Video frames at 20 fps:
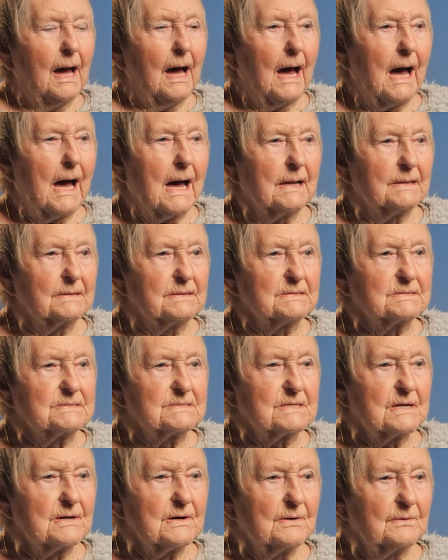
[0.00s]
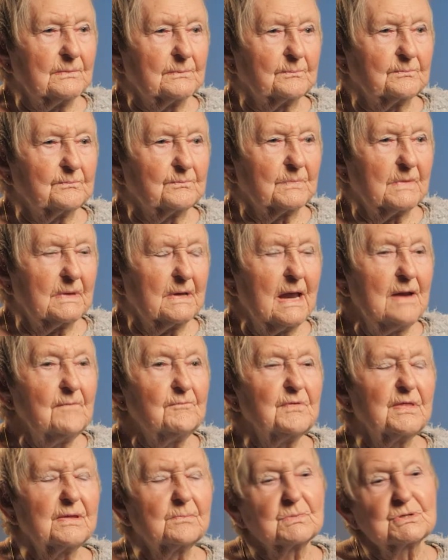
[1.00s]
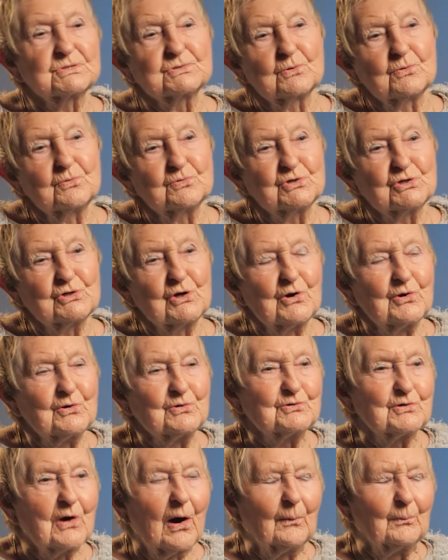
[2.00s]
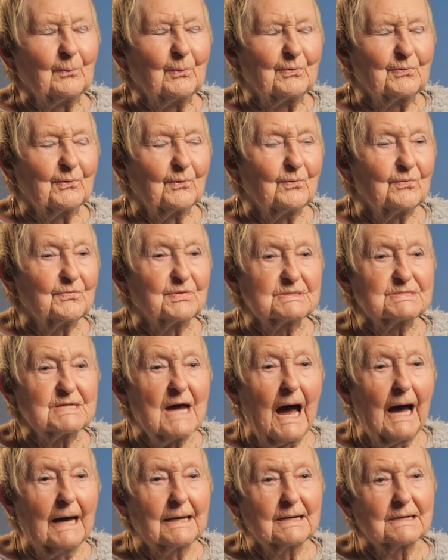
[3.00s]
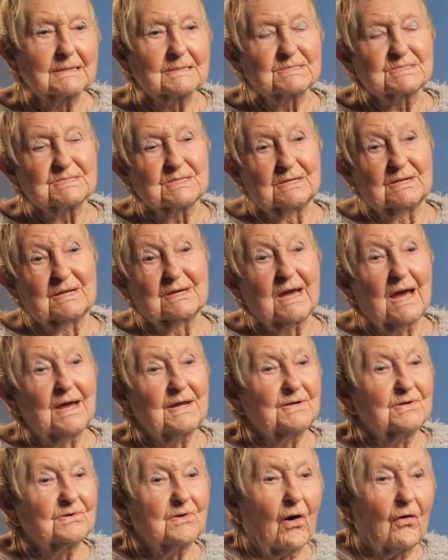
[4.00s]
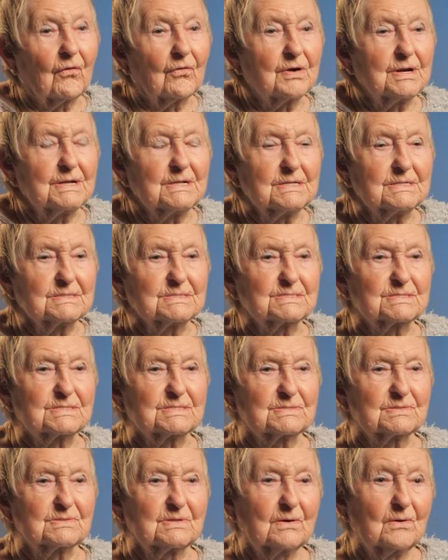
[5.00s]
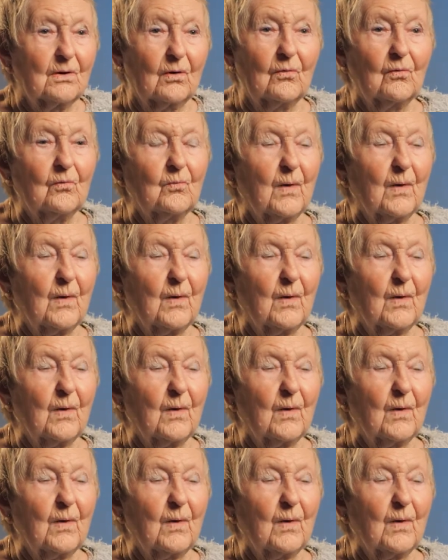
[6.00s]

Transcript: And um, everything was all churned up with all the tanks and again lorries, all